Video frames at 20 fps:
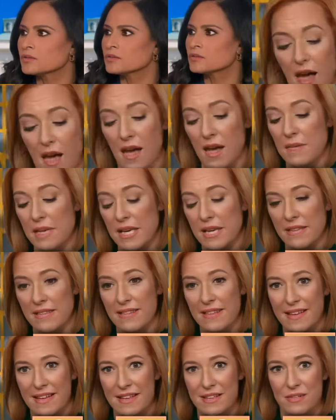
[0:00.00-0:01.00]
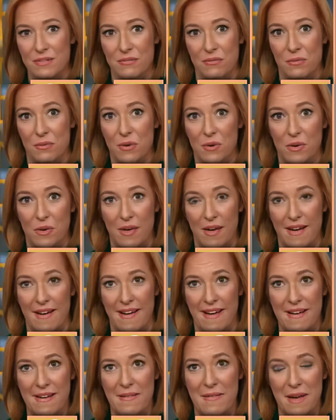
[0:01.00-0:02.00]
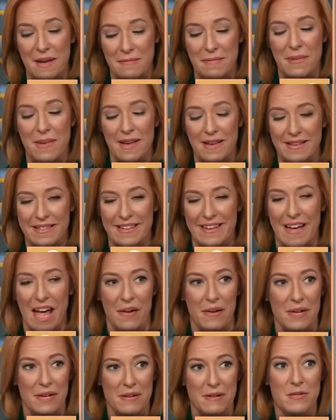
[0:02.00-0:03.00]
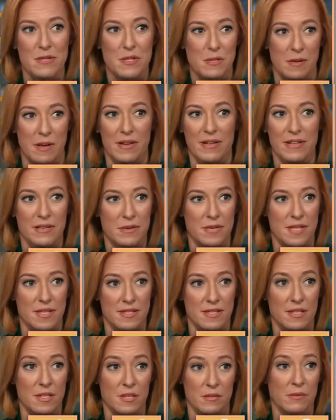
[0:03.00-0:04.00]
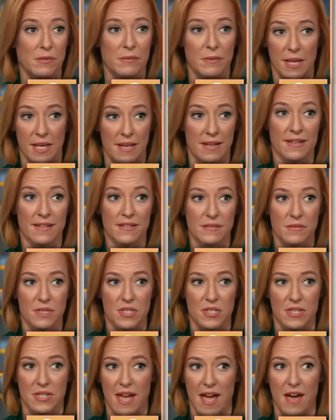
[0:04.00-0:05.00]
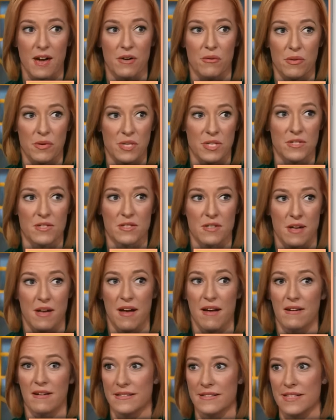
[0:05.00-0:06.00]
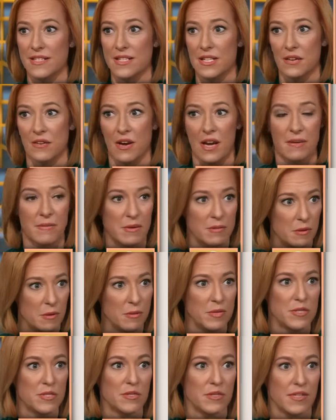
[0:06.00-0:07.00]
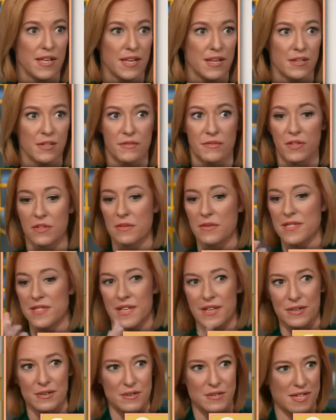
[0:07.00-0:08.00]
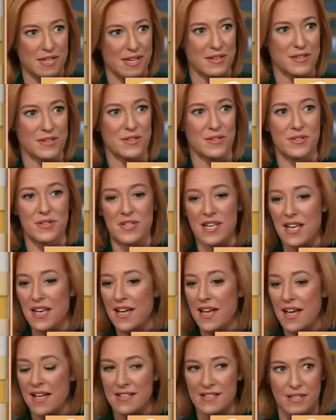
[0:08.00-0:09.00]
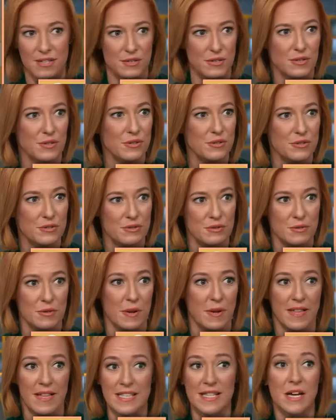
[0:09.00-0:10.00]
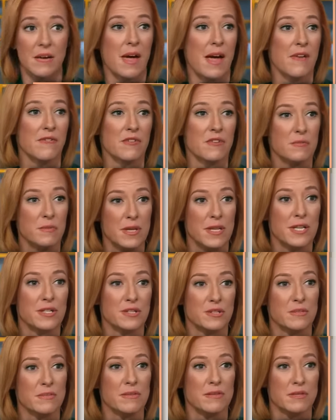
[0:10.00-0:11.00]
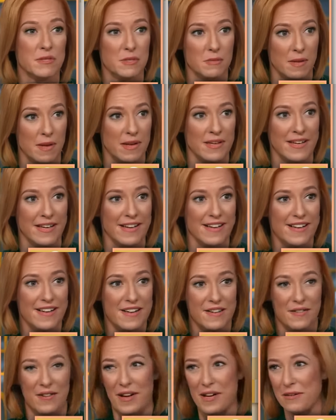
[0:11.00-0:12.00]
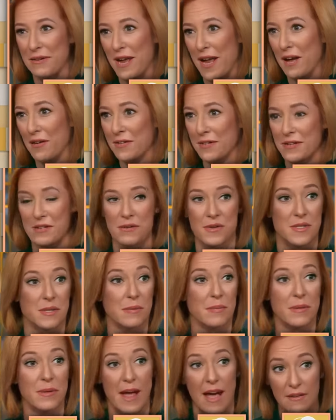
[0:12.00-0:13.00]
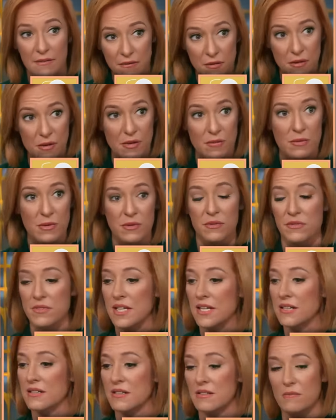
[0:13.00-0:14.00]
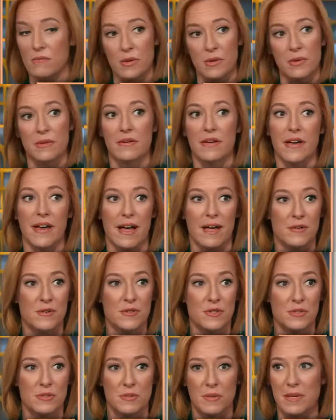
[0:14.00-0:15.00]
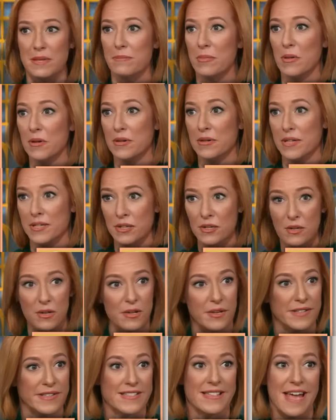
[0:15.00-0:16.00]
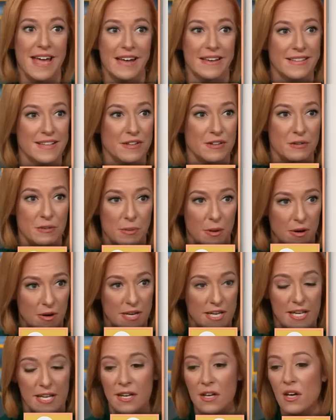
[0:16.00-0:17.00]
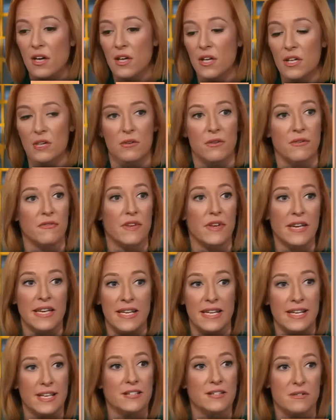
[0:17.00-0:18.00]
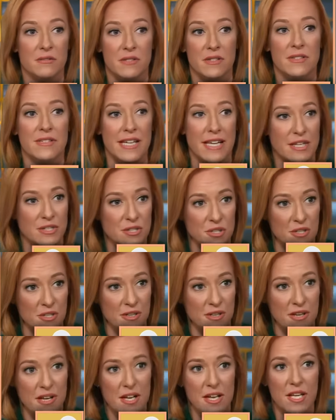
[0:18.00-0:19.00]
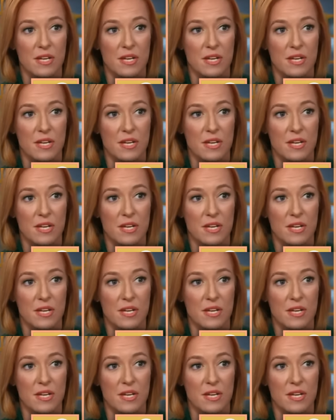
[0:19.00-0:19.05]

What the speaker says: I mean, I think his role, I'm betting that how he responded was as a human being, which is how we just saw Lindsey Graham at moments during that interview and Senator Sanders and Senator Coons respond. That's how everybody should be responding. For anyone out there who has a platform who thinks the moment right now is to be political and attack the other party, you are feeding into the danger.